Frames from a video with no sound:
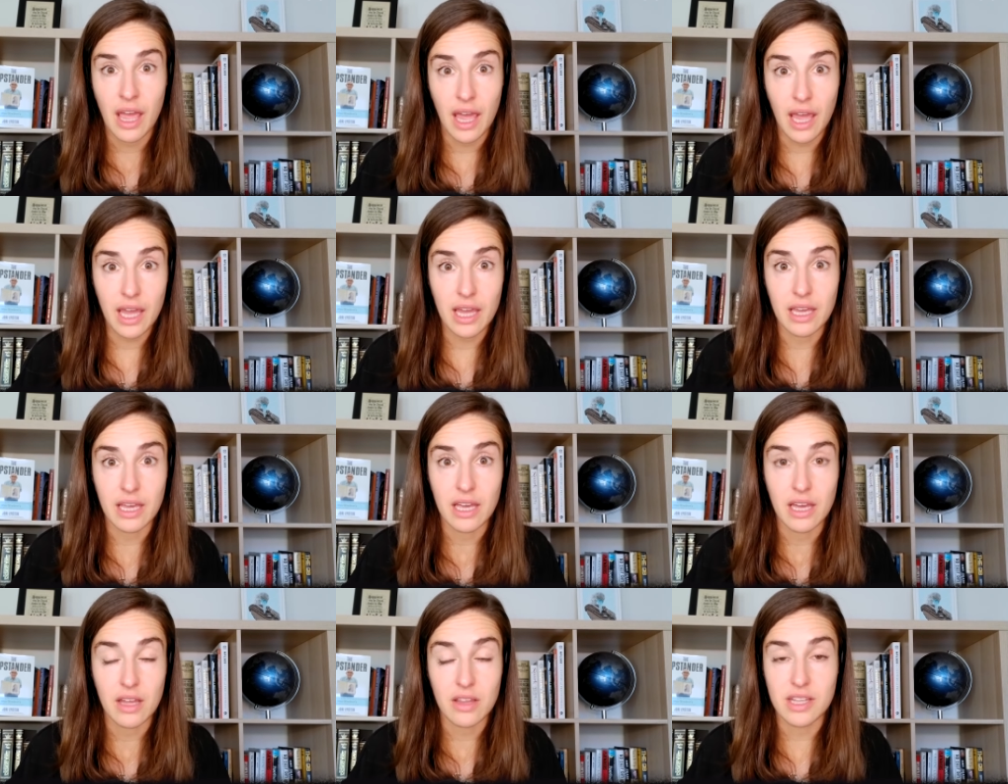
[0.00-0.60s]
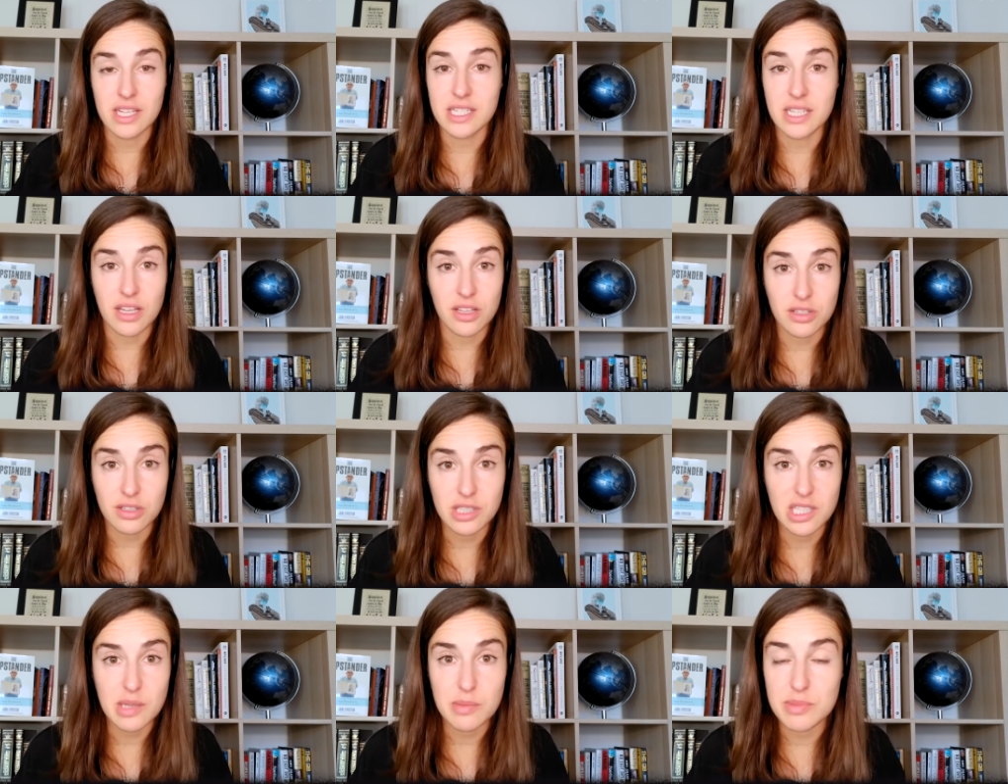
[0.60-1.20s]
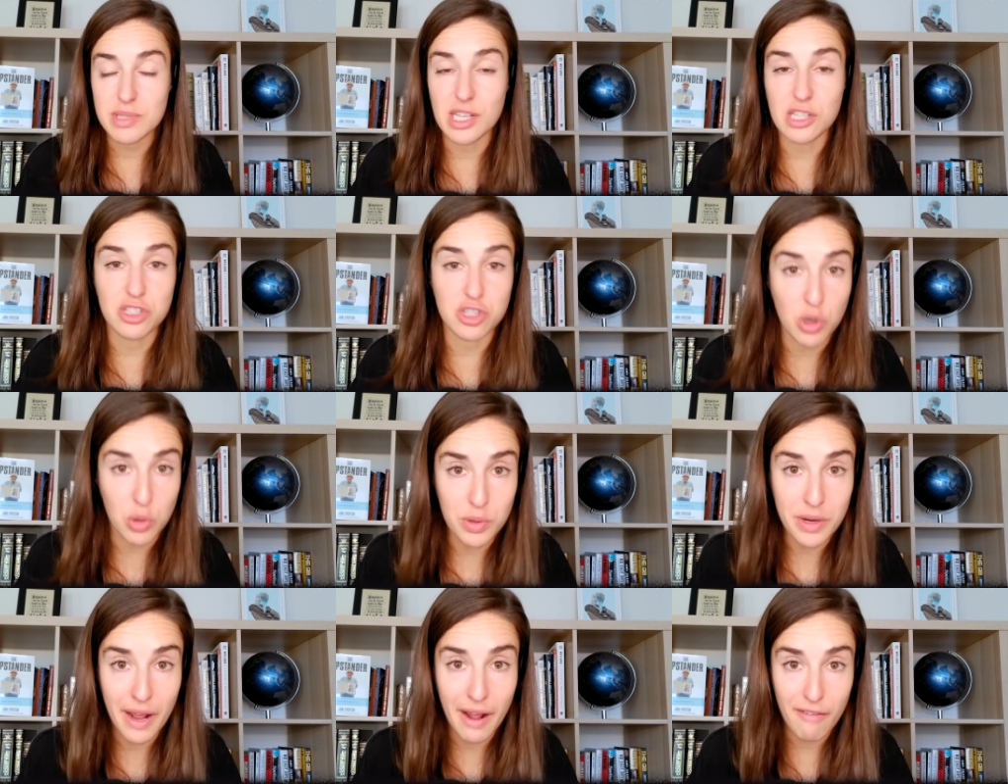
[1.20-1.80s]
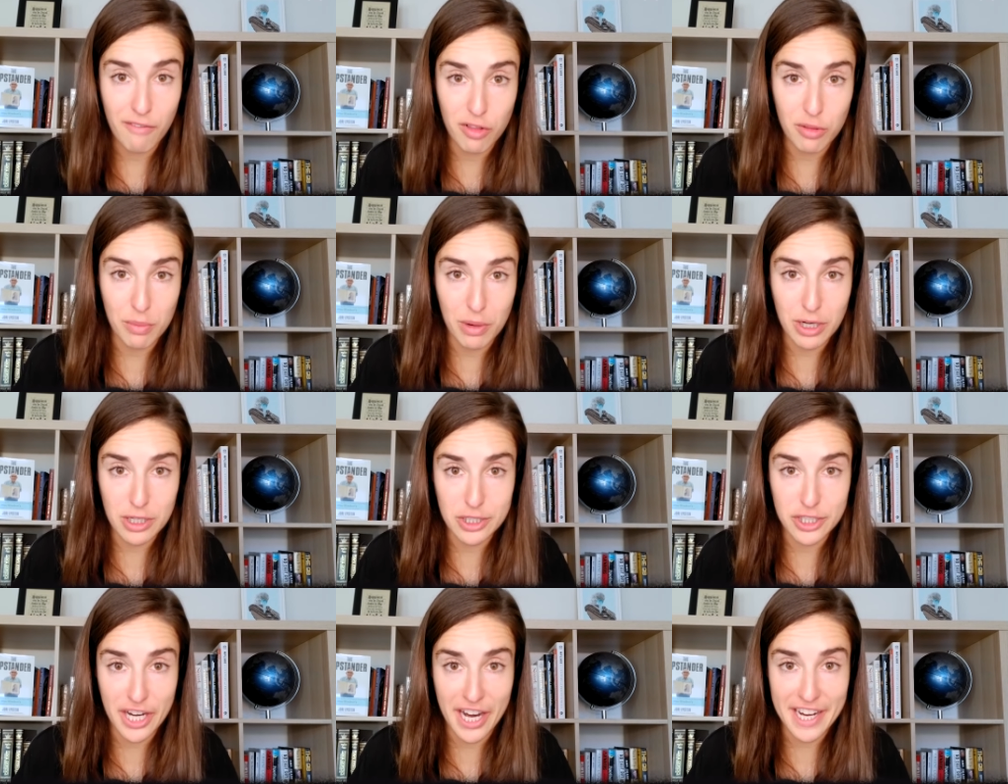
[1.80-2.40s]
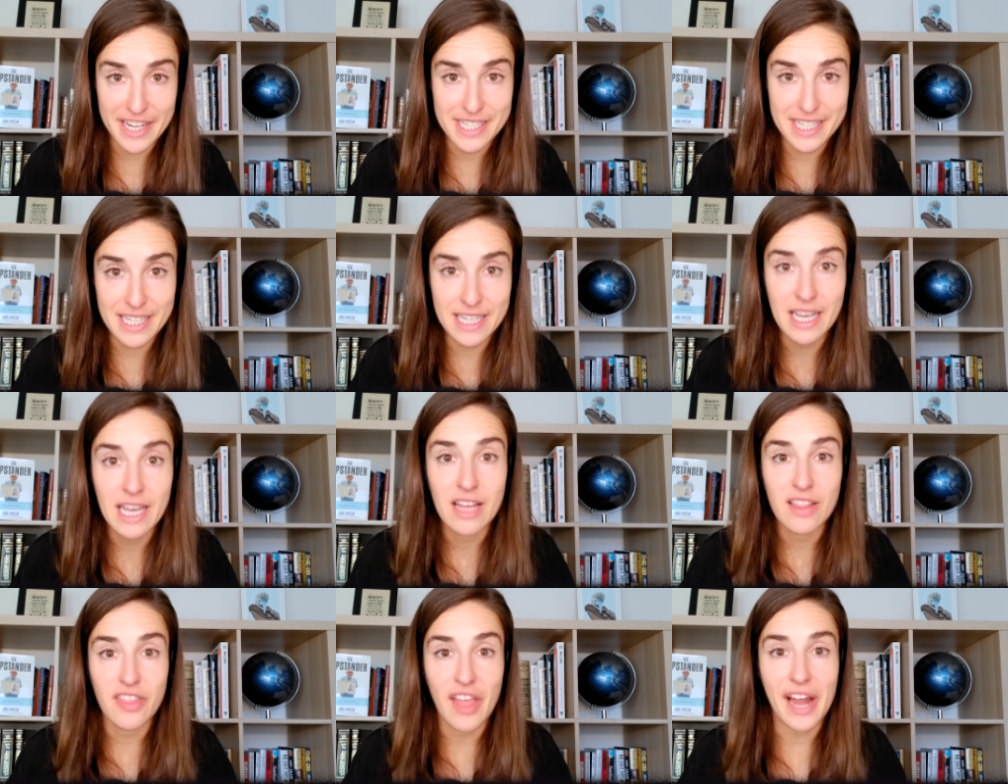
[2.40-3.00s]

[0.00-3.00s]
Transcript: hey, these other teams that don't have Lamar Jackson,